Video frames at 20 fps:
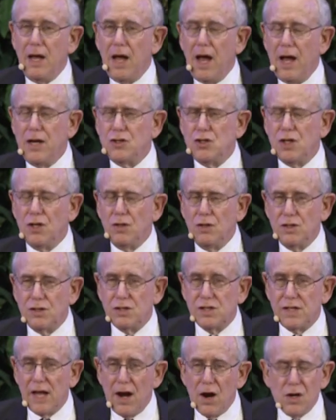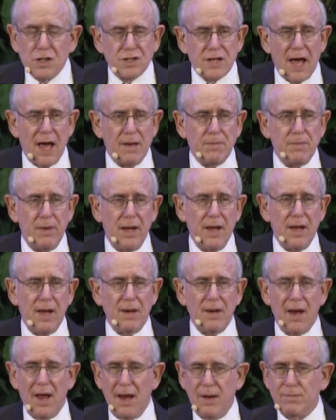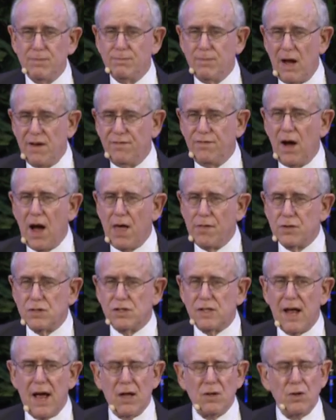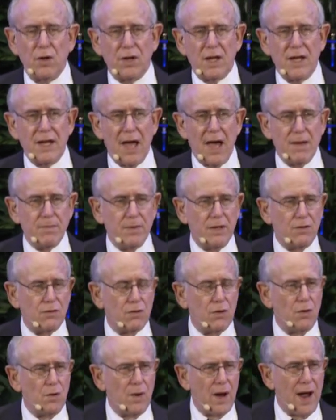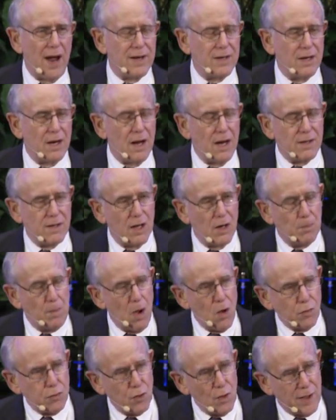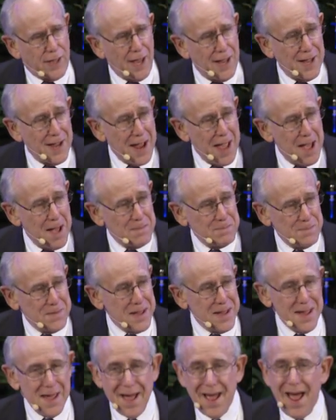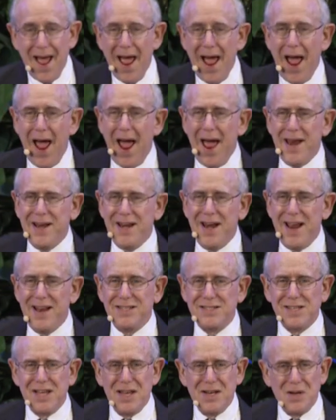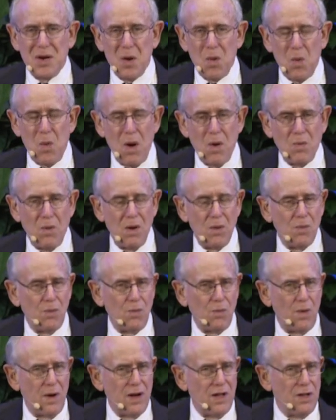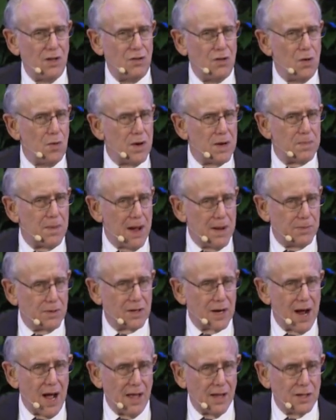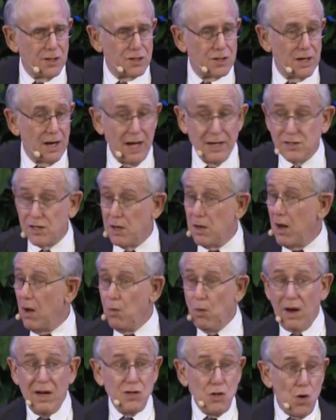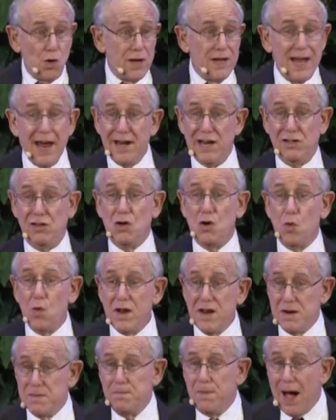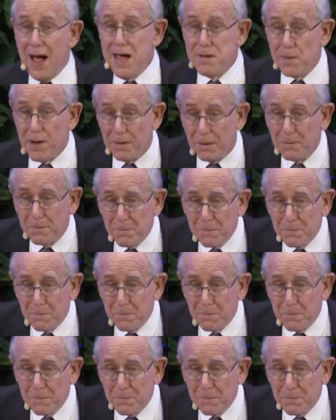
And she stares at me, and my father's down looking at me too, and they're both looking at me. And they said, what do you do at a Bible college? I said, you can get a degree in Bible.